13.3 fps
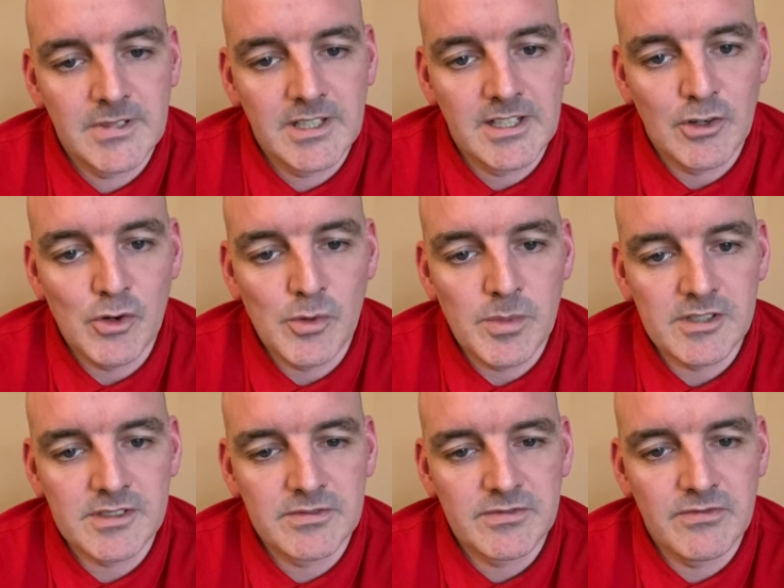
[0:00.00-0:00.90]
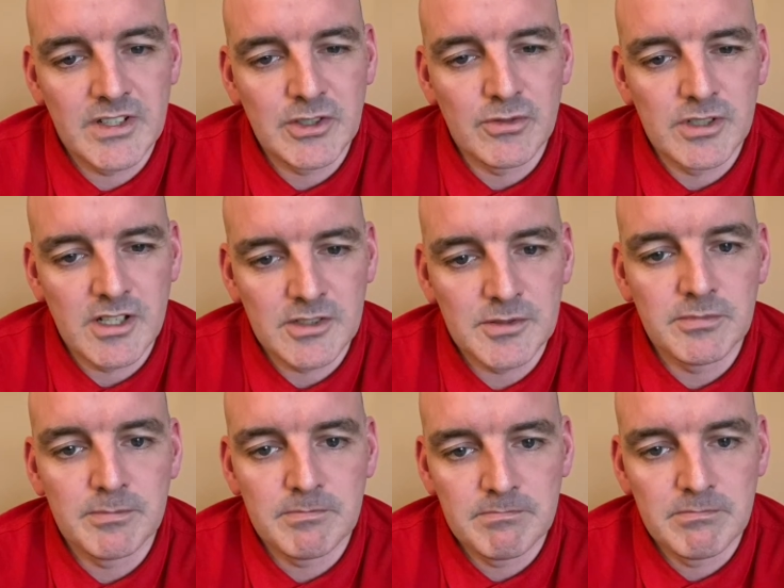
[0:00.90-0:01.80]
And I hope this video has
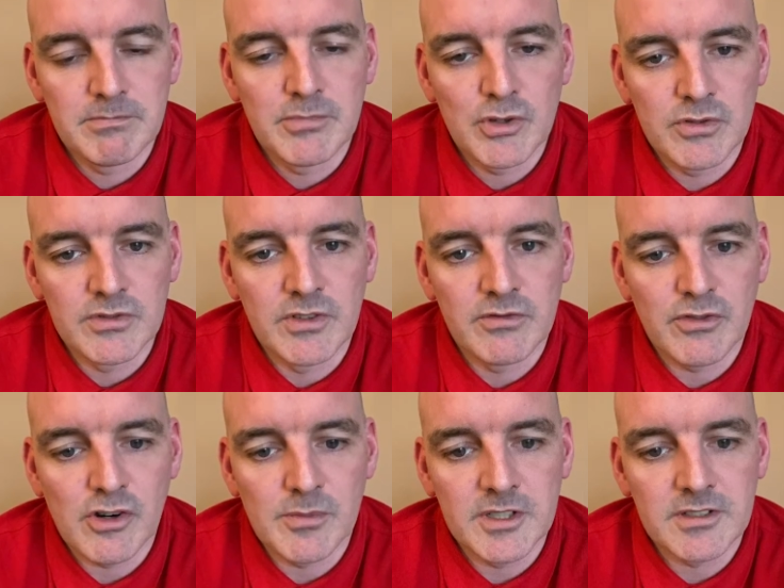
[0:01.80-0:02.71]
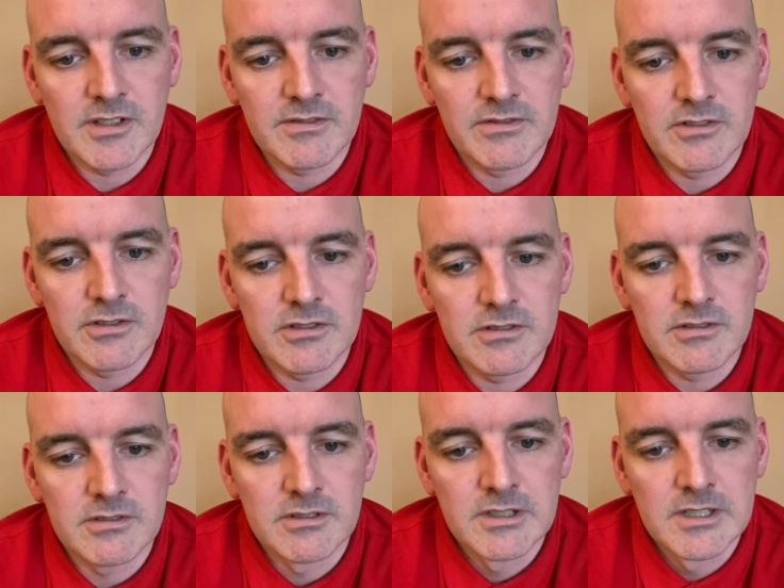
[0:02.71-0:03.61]
proved informative to
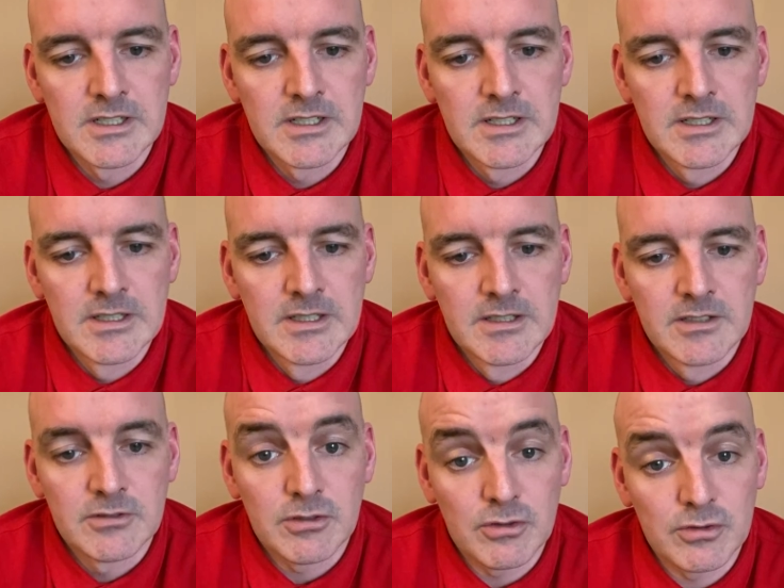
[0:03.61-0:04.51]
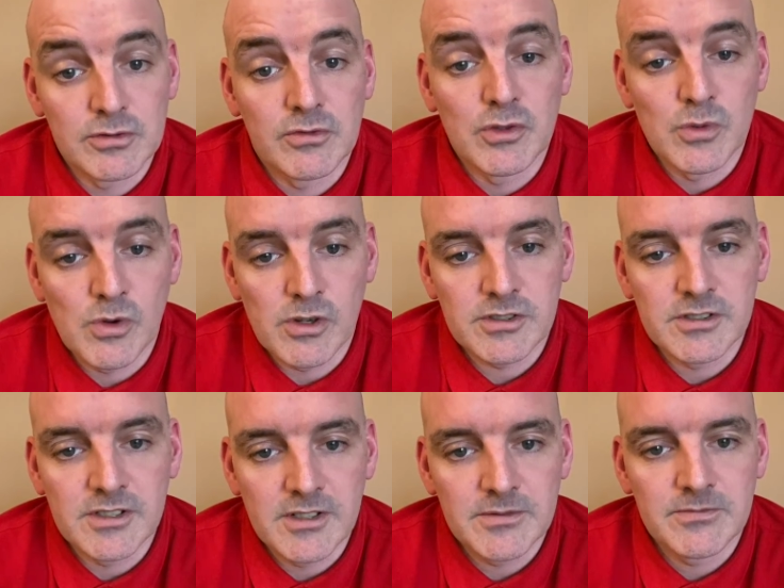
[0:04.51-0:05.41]
those of you
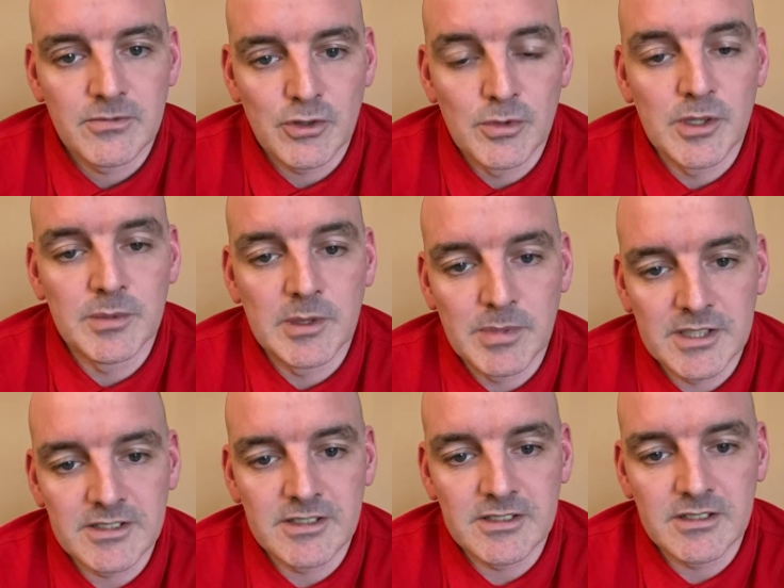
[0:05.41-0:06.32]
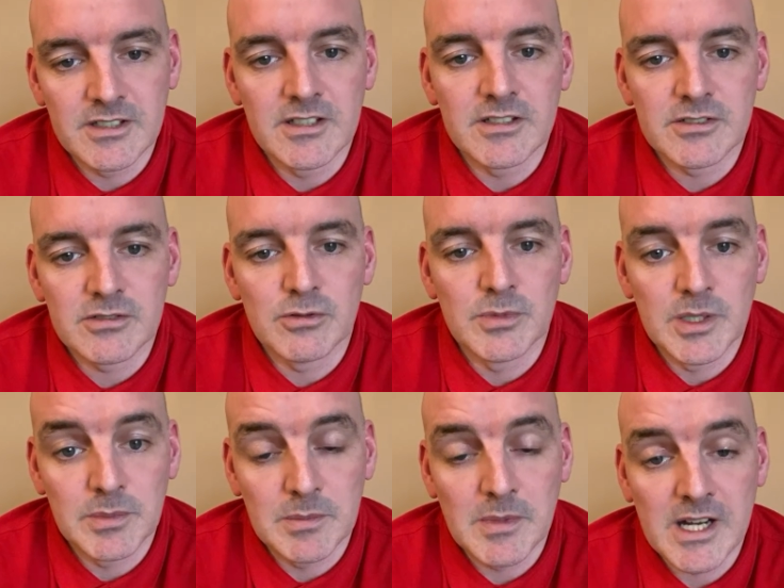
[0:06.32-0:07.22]
watching it who may be business leaders, who may
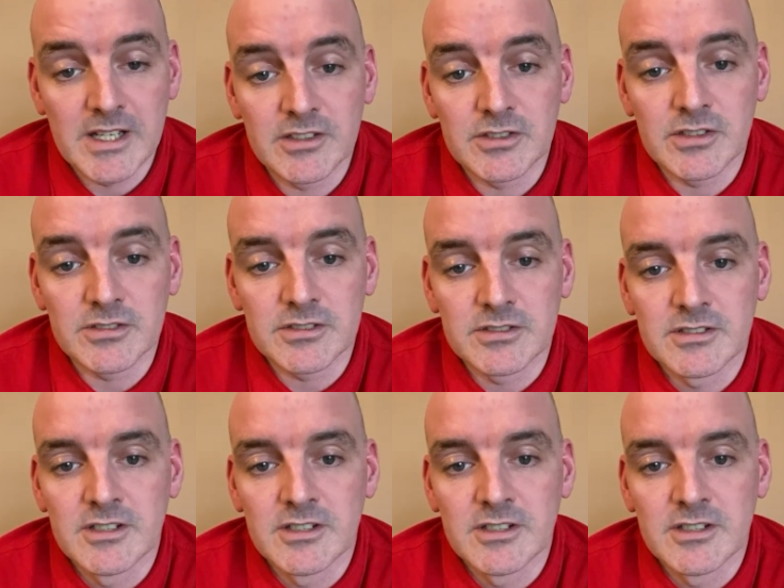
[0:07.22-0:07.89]
be managers,